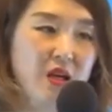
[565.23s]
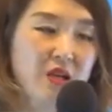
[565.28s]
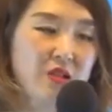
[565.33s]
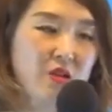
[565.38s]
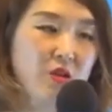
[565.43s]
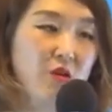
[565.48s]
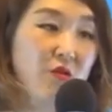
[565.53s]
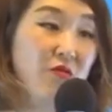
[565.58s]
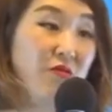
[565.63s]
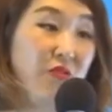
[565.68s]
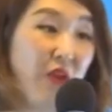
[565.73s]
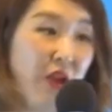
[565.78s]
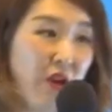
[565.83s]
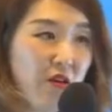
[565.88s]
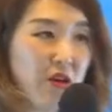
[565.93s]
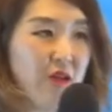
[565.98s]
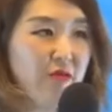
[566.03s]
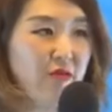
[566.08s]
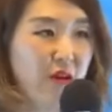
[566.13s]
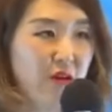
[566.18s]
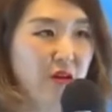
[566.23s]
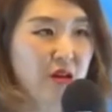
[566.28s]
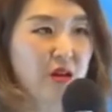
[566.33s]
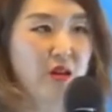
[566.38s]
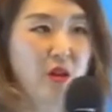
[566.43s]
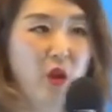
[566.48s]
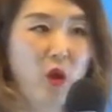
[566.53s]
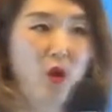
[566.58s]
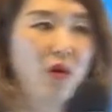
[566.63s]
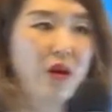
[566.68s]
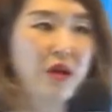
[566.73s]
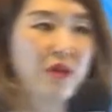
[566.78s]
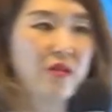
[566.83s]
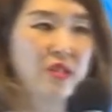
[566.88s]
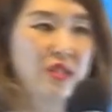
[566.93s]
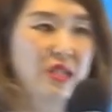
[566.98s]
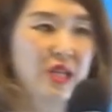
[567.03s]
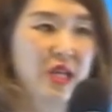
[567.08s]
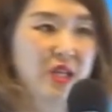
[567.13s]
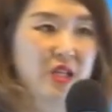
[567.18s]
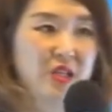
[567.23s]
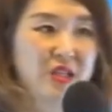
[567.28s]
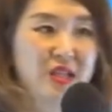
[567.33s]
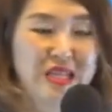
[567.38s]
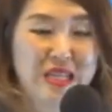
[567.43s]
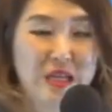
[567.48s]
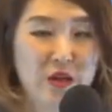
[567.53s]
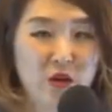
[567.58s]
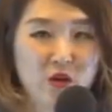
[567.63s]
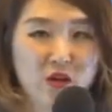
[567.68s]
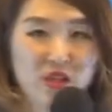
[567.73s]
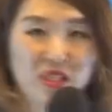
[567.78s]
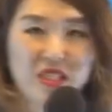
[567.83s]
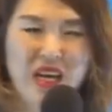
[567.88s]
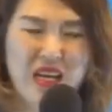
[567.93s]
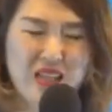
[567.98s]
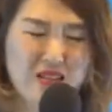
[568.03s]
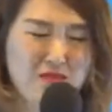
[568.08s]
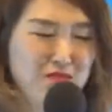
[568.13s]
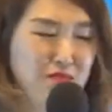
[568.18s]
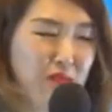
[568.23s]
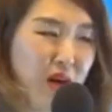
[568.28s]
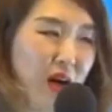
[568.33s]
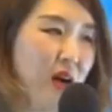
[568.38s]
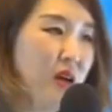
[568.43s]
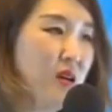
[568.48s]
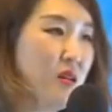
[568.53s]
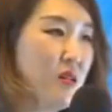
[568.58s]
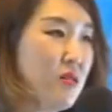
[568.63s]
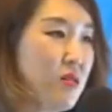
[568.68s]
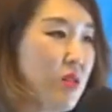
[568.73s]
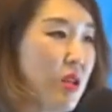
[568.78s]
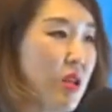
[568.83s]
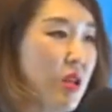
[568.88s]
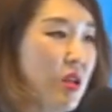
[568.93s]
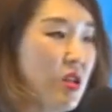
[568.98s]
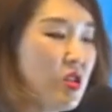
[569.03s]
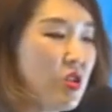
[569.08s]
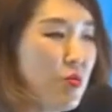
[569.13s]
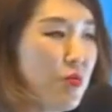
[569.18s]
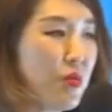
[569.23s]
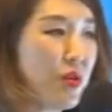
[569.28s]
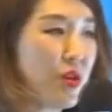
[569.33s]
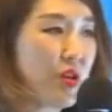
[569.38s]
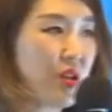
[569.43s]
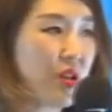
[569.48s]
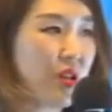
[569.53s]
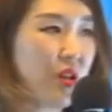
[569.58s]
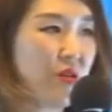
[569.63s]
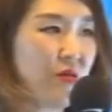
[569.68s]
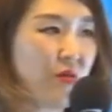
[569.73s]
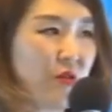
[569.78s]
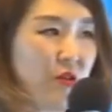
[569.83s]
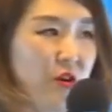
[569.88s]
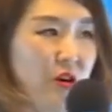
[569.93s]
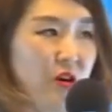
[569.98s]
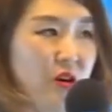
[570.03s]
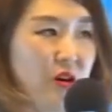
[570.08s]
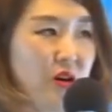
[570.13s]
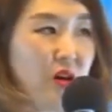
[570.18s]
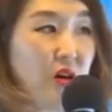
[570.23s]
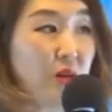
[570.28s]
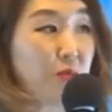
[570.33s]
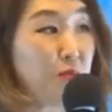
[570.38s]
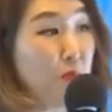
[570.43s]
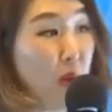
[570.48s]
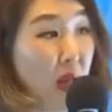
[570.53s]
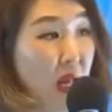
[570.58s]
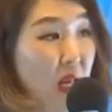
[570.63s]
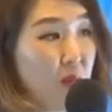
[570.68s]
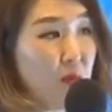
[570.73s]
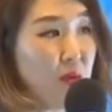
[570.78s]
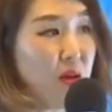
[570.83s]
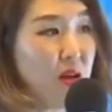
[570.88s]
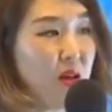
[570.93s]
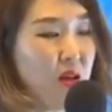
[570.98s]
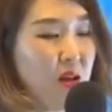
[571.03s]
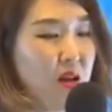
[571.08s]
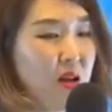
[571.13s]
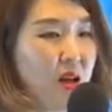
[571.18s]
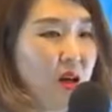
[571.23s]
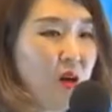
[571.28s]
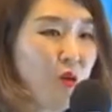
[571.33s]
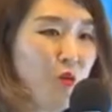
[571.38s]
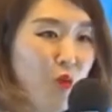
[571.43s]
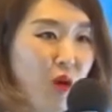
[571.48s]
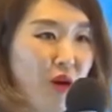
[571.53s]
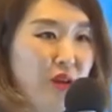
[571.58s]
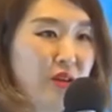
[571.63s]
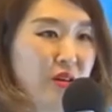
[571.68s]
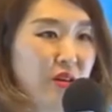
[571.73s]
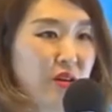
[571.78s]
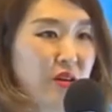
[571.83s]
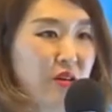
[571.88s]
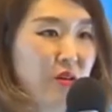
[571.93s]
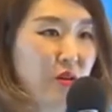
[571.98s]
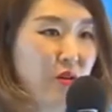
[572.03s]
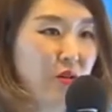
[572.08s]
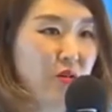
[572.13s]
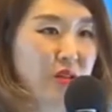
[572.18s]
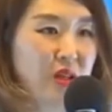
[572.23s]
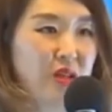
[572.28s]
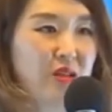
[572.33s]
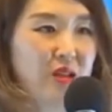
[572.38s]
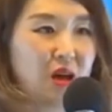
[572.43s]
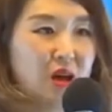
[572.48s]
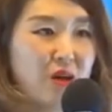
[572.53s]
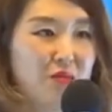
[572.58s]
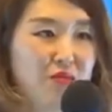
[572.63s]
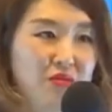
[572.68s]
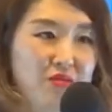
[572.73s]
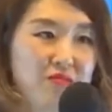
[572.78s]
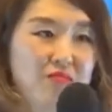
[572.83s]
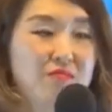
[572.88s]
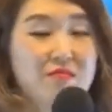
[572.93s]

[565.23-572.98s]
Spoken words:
So very, very low irritation, and I heard it's as mild. Should be good enough for a baby, 1 year old and up.